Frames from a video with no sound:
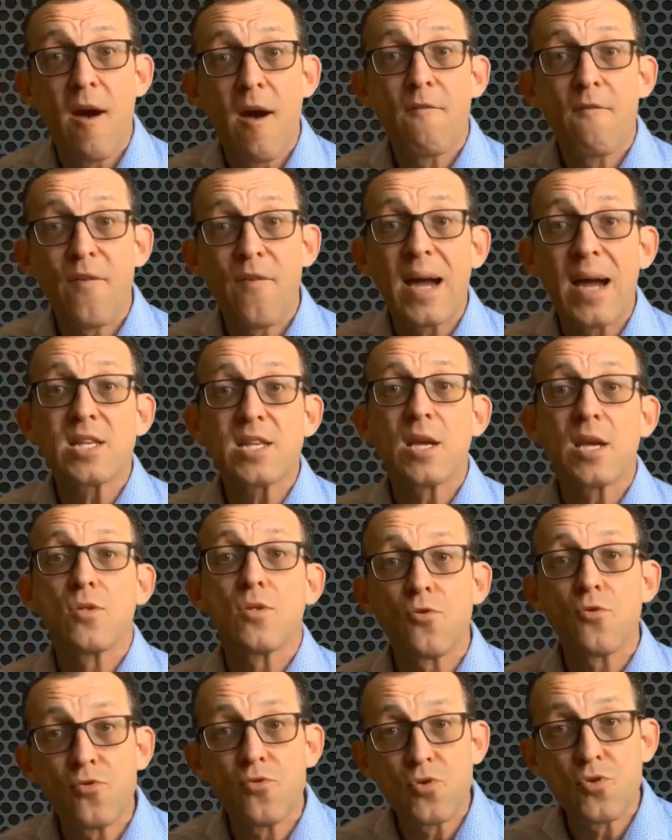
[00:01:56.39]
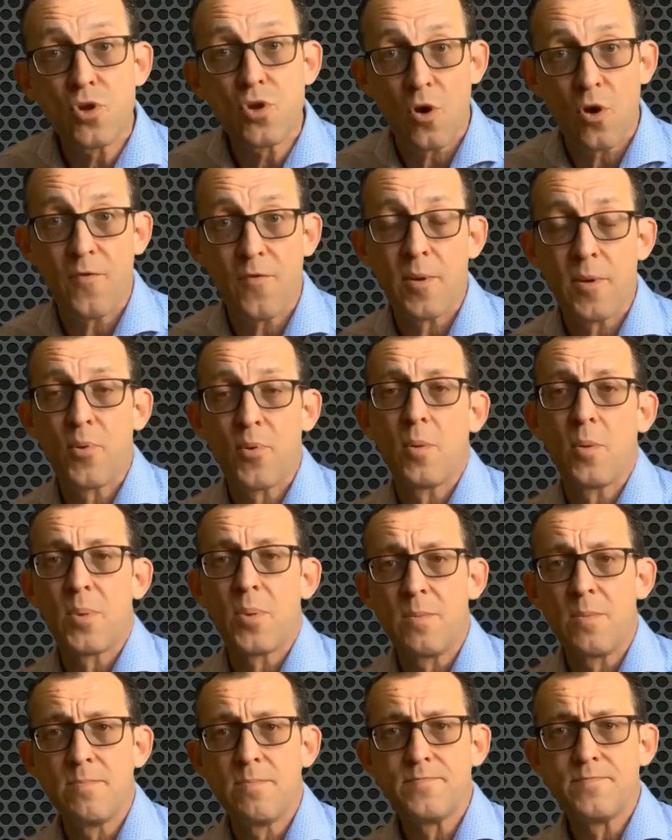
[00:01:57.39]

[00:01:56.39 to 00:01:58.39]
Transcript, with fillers: fighting the root of the problem